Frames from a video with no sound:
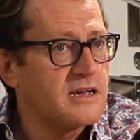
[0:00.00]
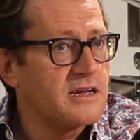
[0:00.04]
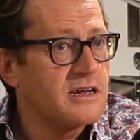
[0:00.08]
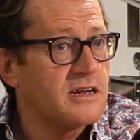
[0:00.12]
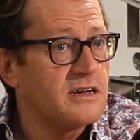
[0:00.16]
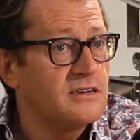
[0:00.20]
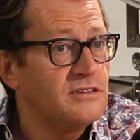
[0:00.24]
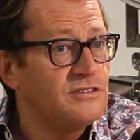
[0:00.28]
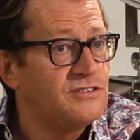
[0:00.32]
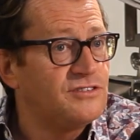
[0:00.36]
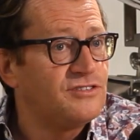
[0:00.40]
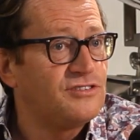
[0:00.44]

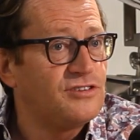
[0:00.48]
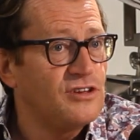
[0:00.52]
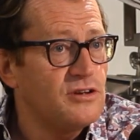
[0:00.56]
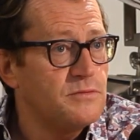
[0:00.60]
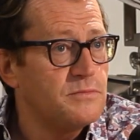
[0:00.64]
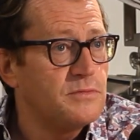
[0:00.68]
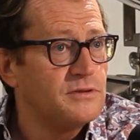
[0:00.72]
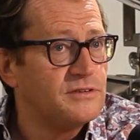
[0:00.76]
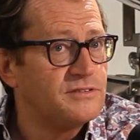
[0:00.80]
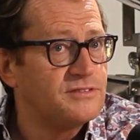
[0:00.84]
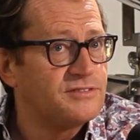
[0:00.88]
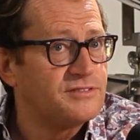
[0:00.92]

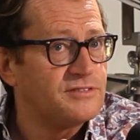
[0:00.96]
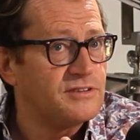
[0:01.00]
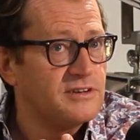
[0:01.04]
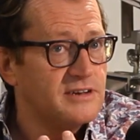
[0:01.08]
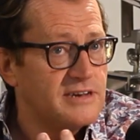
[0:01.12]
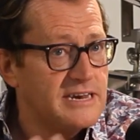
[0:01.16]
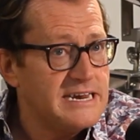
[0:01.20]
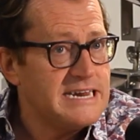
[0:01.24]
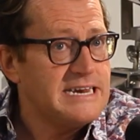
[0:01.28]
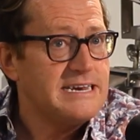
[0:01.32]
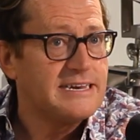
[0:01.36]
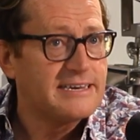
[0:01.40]
Consumers
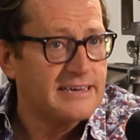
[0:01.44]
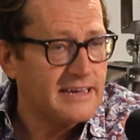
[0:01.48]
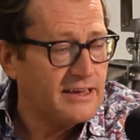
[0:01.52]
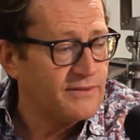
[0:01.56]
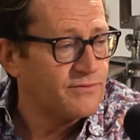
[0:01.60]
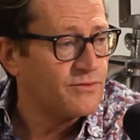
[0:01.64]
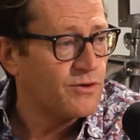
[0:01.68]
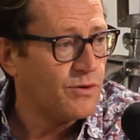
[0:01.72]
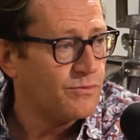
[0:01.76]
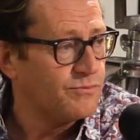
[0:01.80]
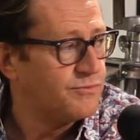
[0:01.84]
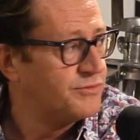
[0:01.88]
need to
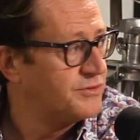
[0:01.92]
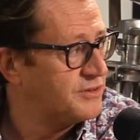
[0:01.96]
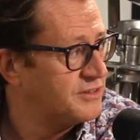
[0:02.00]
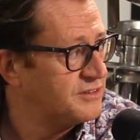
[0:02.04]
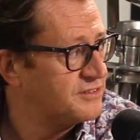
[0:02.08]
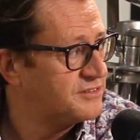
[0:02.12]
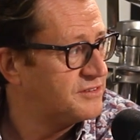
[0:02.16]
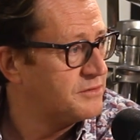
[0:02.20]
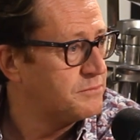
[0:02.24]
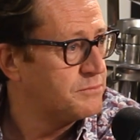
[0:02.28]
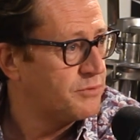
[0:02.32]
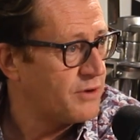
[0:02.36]
have
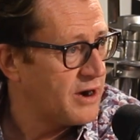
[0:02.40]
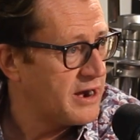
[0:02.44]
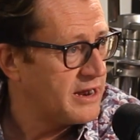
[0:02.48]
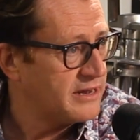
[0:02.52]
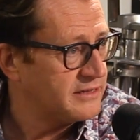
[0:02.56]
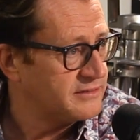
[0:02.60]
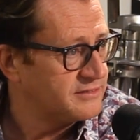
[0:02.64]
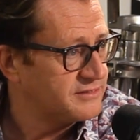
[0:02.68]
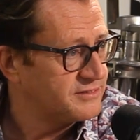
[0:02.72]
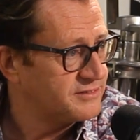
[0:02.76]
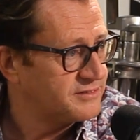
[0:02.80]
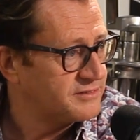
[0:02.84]
confidence in
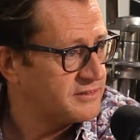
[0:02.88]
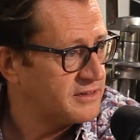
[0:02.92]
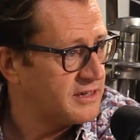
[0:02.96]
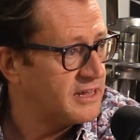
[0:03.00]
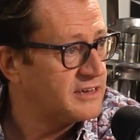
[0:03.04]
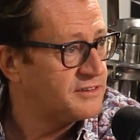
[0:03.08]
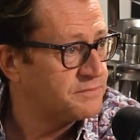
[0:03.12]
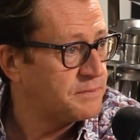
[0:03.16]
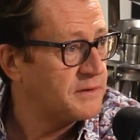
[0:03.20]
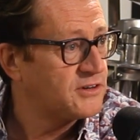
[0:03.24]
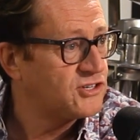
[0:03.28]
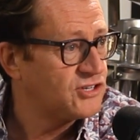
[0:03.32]
brands,
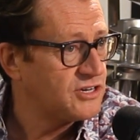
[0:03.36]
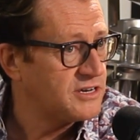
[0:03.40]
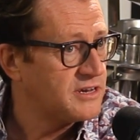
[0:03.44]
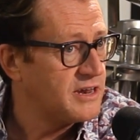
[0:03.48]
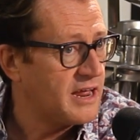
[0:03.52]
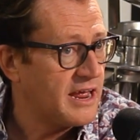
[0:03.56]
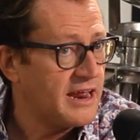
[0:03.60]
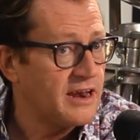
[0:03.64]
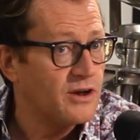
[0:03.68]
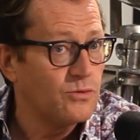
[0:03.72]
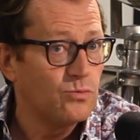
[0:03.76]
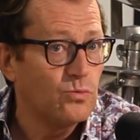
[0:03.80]
and especially
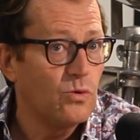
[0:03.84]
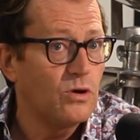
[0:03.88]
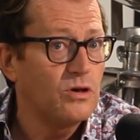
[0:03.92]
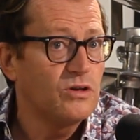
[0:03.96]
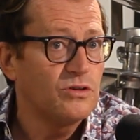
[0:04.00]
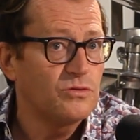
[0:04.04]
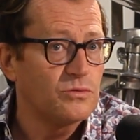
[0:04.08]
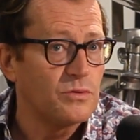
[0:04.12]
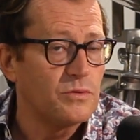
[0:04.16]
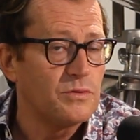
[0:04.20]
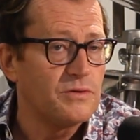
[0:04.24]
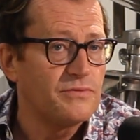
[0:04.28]
in a
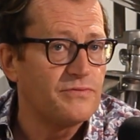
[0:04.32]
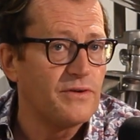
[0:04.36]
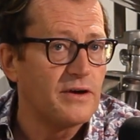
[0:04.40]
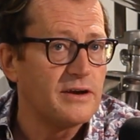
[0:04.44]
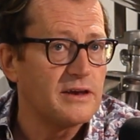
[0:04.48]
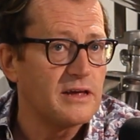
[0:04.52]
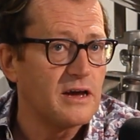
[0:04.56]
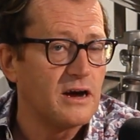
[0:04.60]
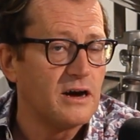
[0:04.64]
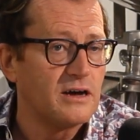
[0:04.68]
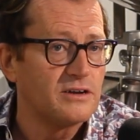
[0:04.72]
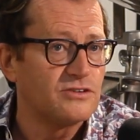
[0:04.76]
world where we're
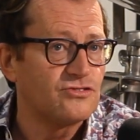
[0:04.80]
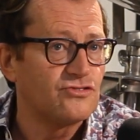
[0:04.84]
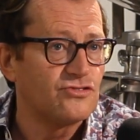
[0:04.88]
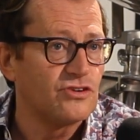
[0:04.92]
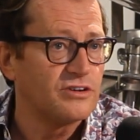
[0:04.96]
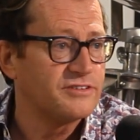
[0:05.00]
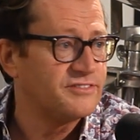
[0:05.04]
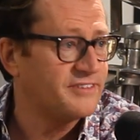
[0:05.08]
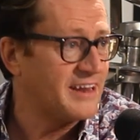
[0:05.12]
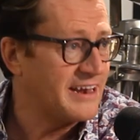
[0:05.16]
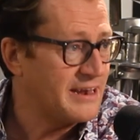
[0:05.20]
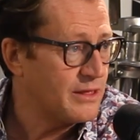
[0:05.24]
finding it hard to
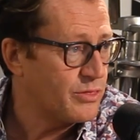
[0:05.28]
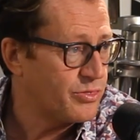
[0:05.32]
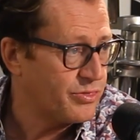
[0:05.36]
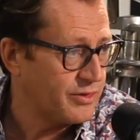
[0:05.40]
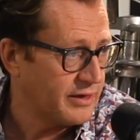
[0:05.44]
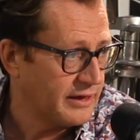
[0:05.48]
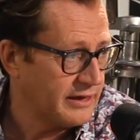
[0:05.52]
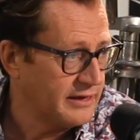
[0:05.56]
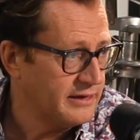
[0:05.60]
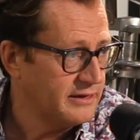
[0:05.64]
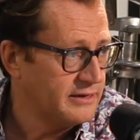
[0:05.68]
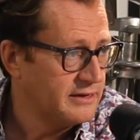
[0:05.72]
trust
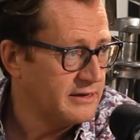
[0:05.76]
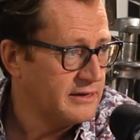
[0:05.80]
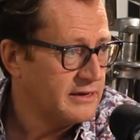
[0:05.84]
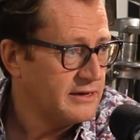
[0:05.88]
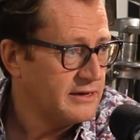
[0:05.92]
anything.